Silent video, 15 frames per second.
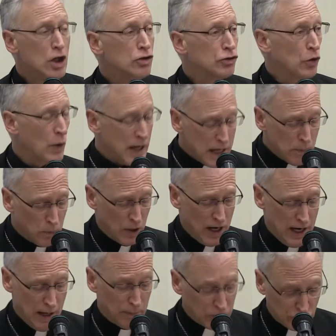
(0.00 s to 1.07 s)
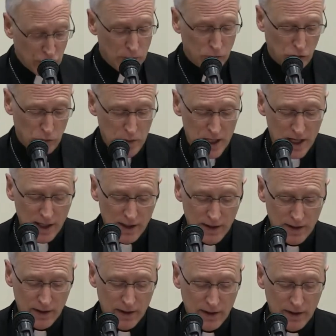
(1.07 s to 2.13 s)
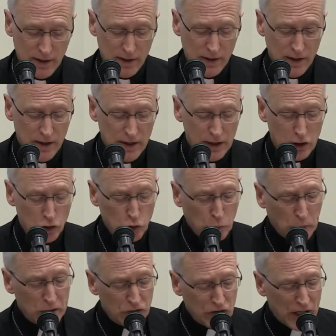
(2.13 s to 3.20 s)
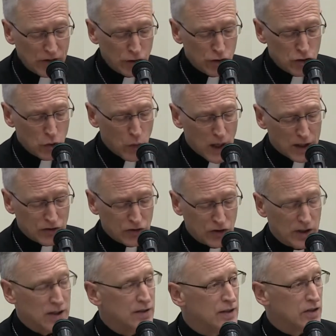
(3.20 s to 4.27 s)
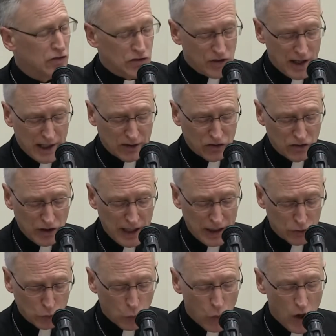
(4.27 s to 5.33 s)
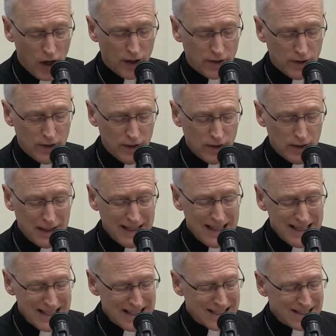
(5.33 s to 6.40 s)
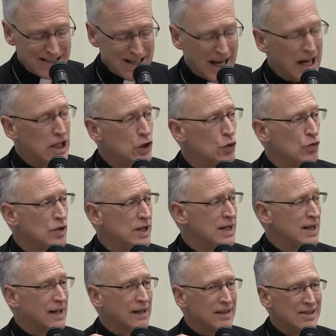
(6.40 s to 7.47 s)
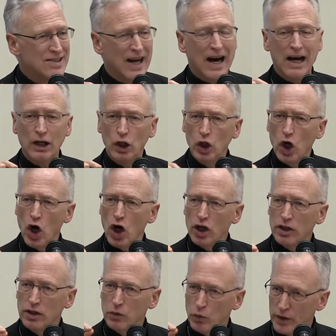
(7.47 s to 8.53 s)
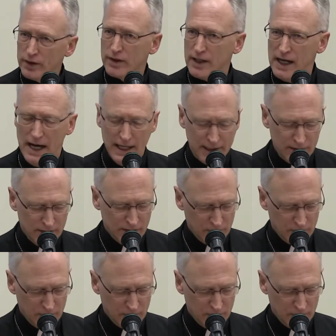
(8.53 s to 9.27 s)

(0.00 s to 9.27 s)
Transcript: So Abraham, it seems to me, is presented to us in this text as one in a unique dialogue with God,